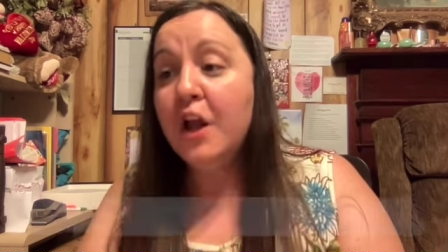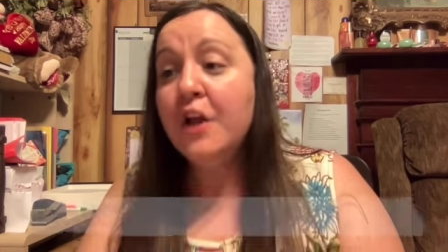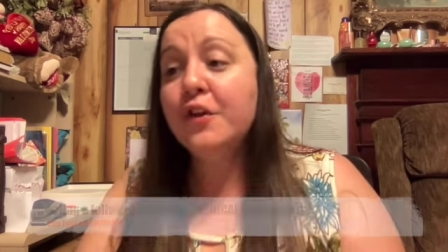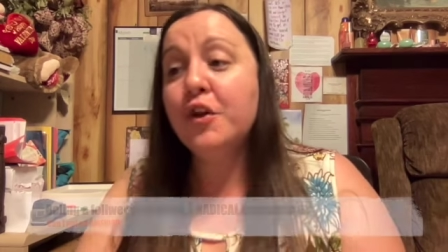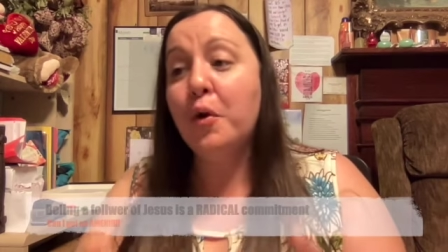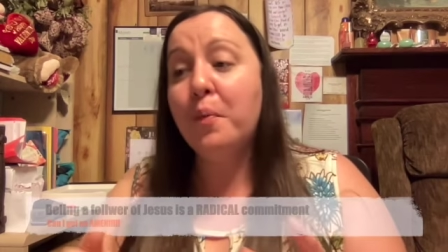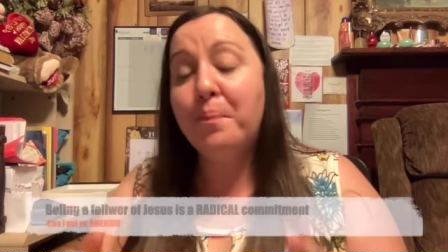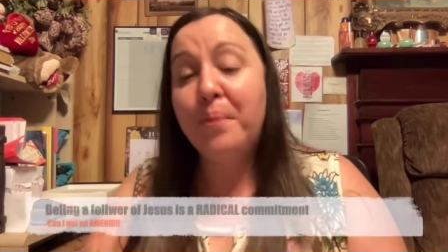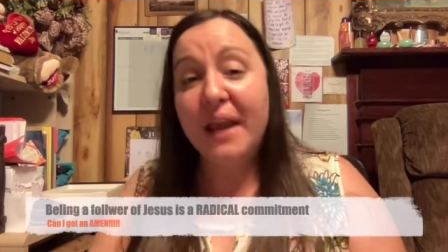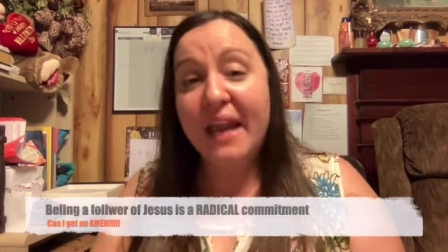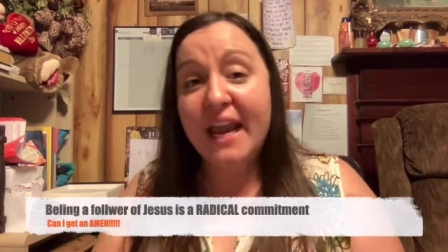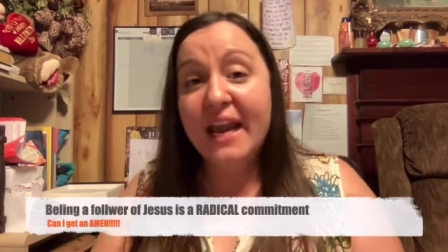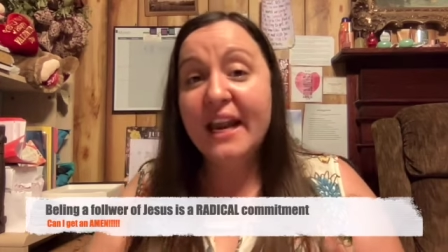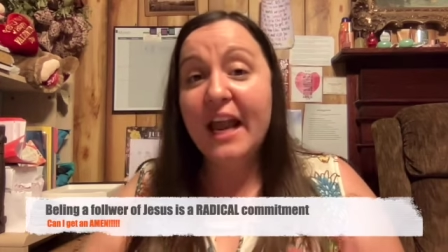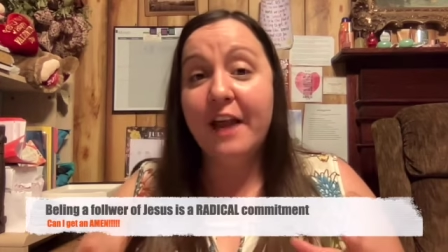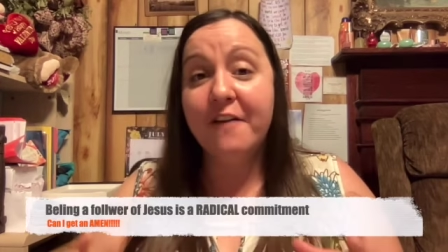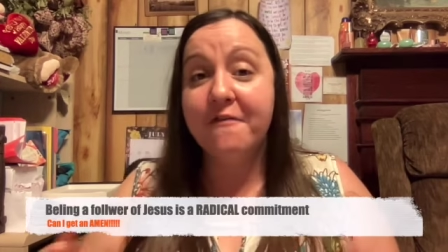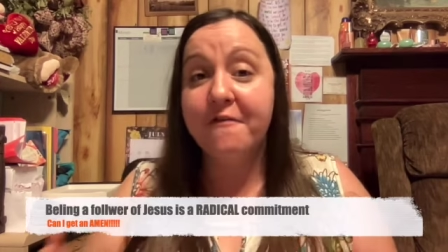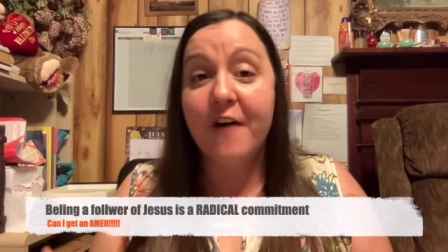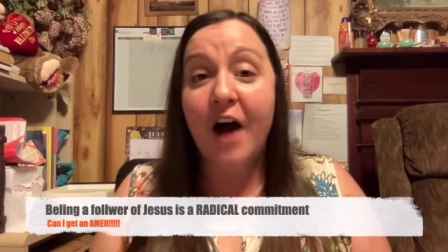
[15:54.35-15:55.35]
So being
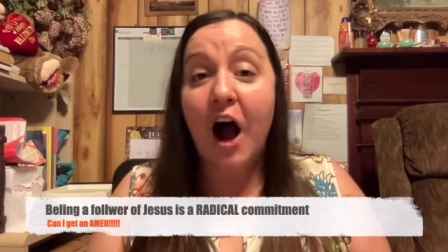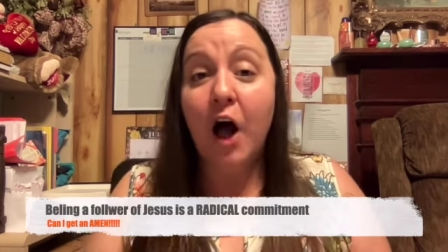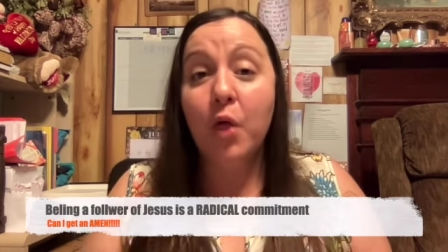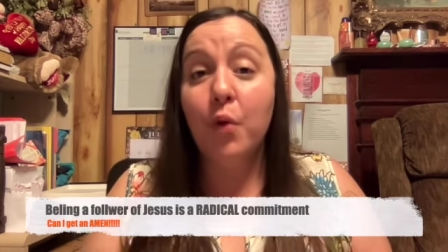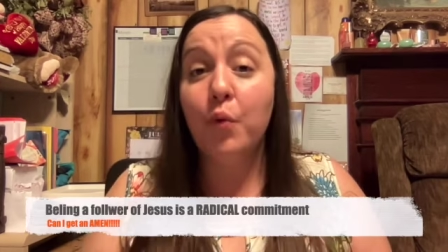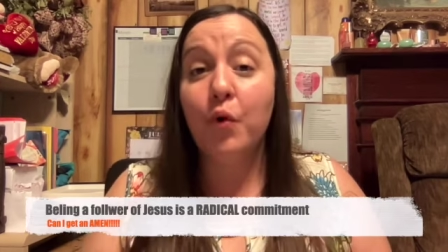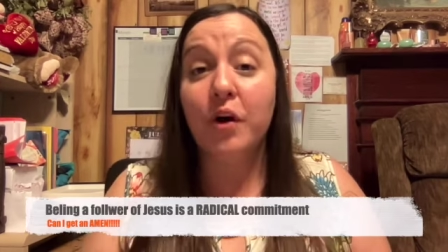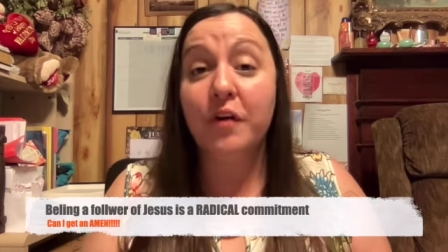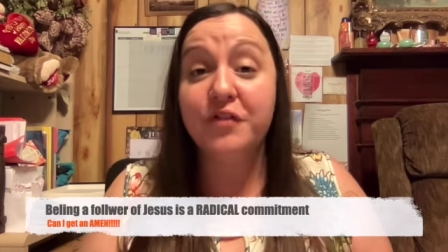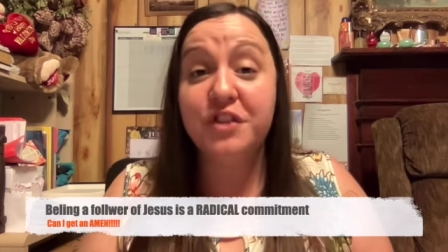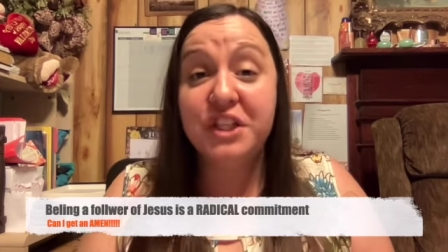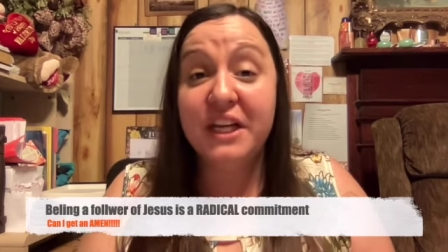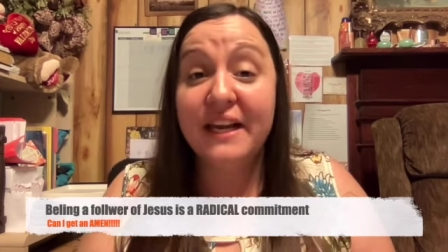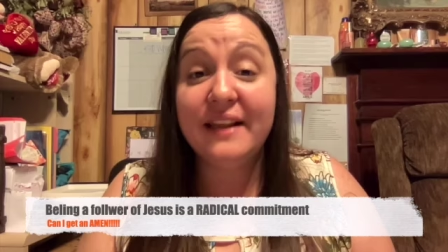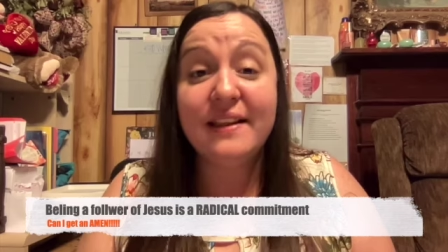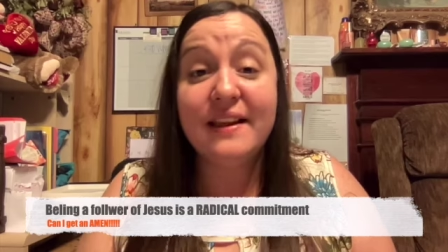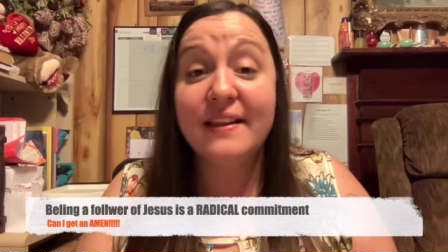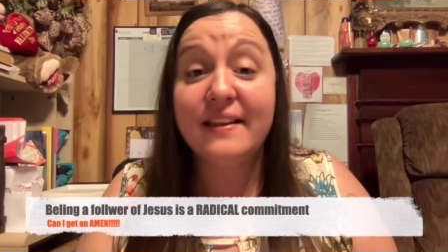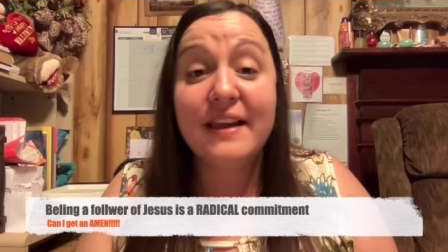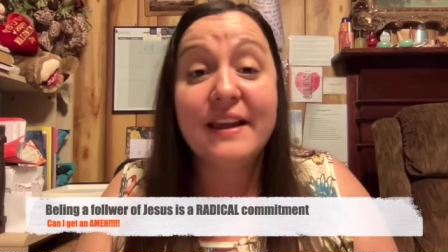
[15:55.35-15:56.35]
a follower of
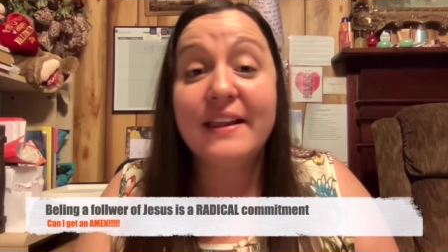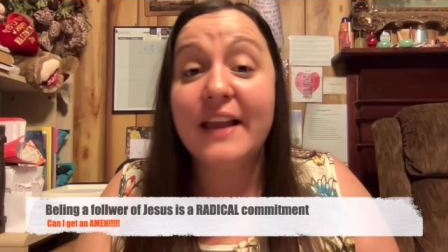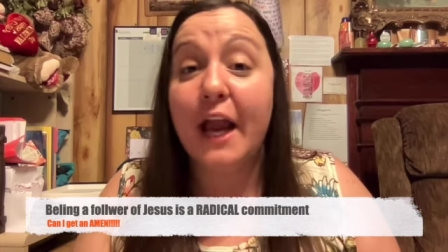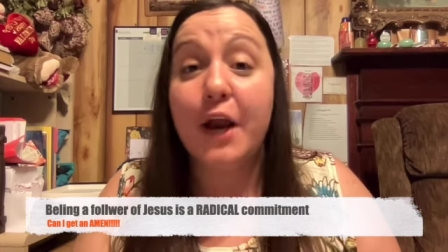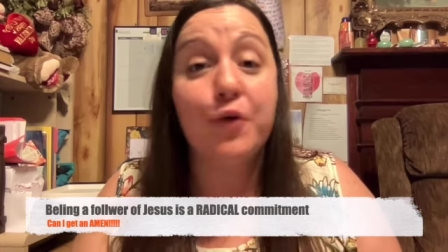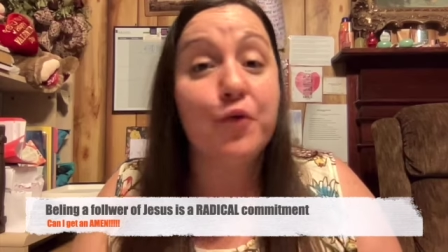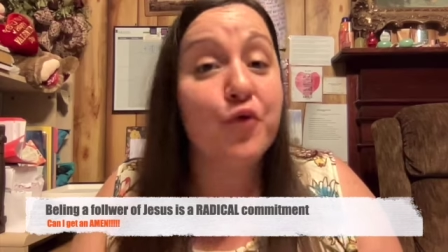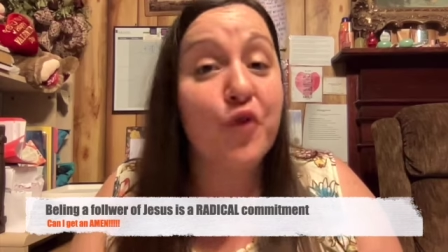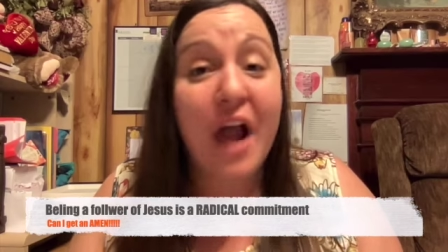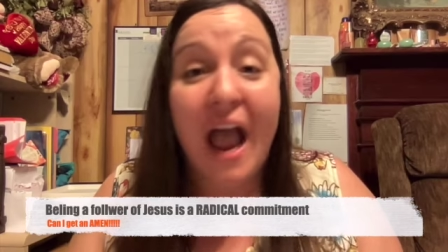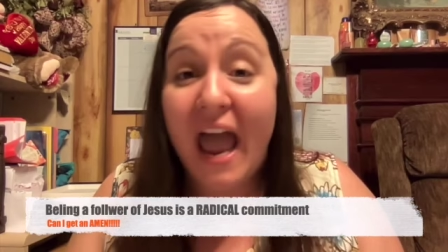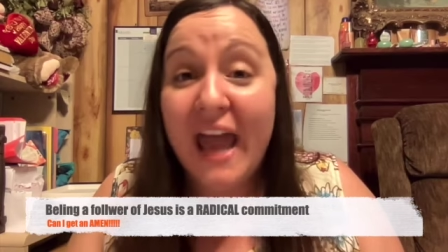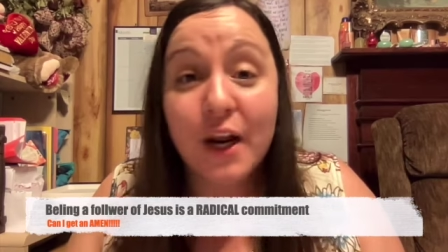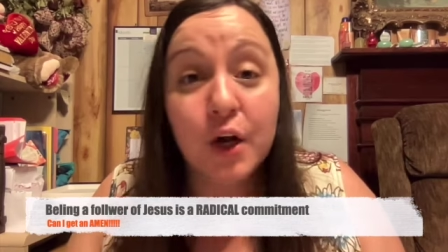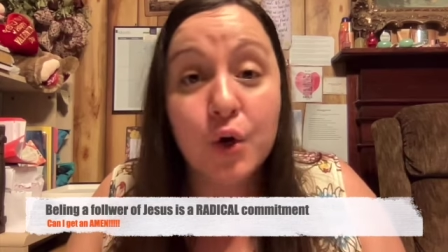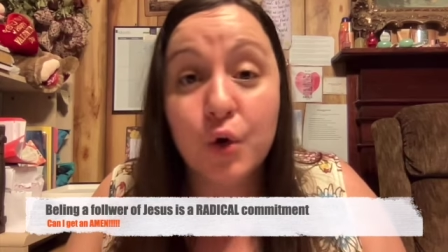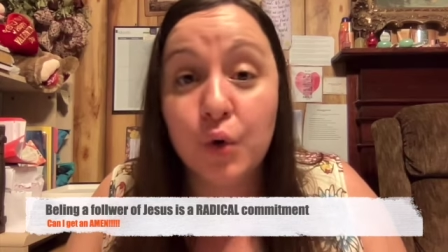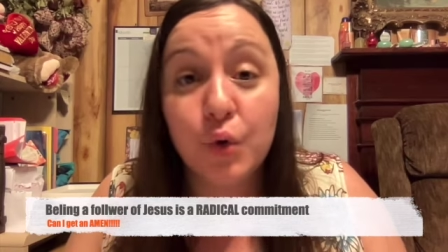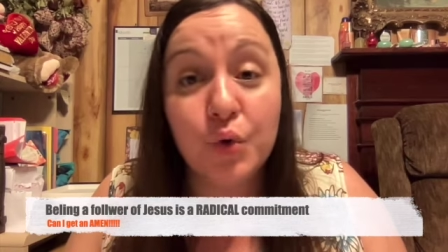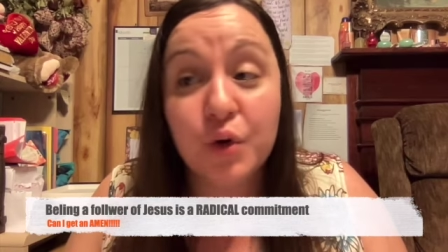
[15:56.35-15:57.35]
Jesus is a
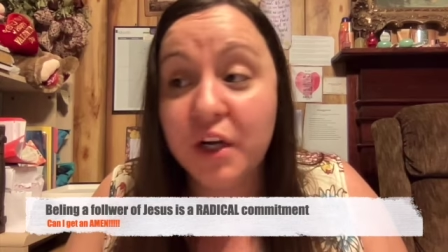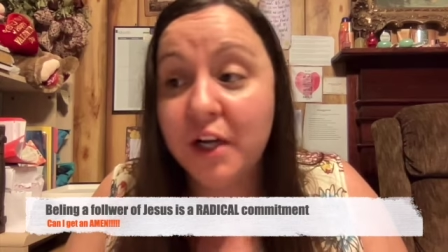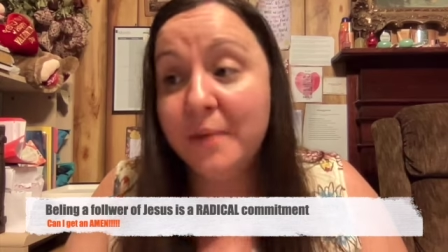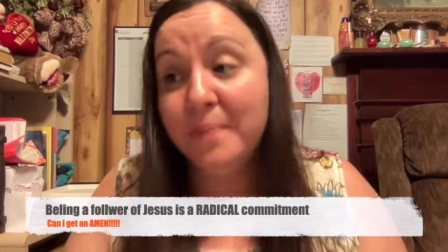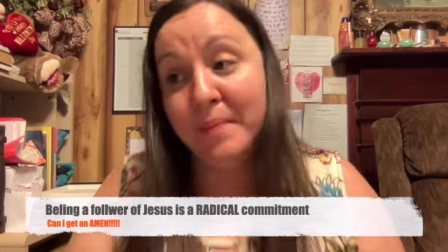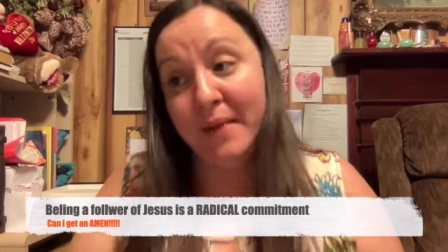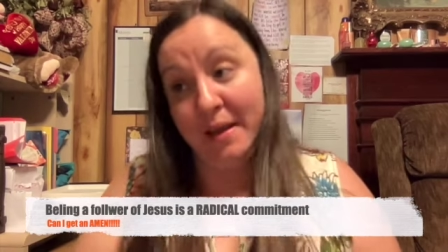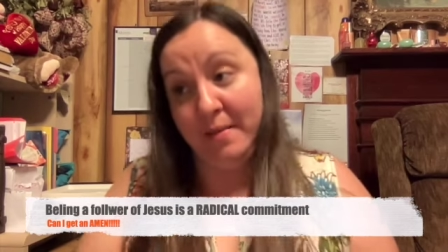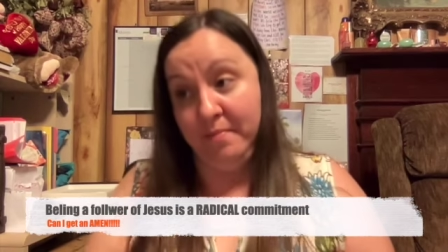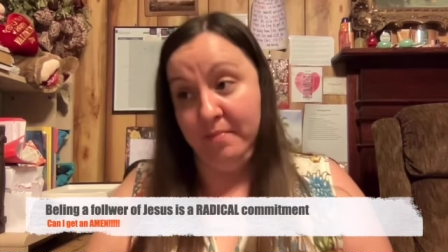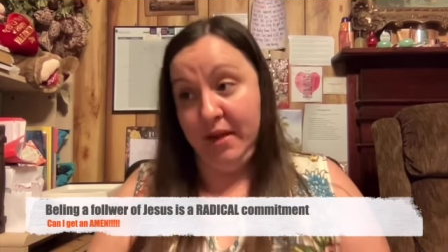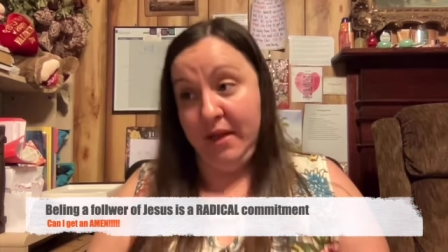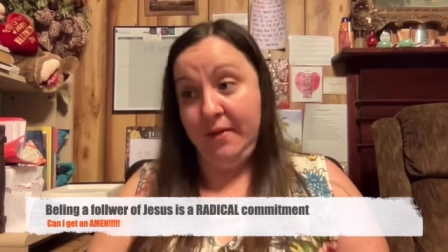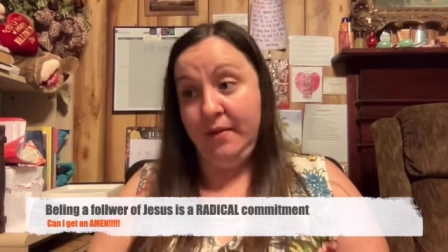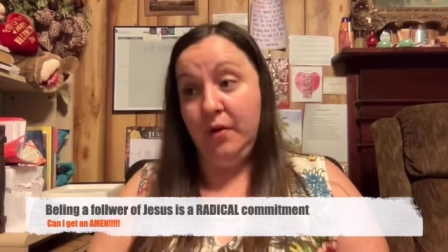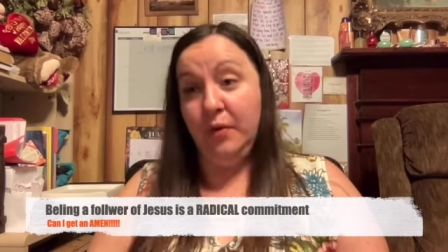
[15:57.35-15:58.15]
radical commitment.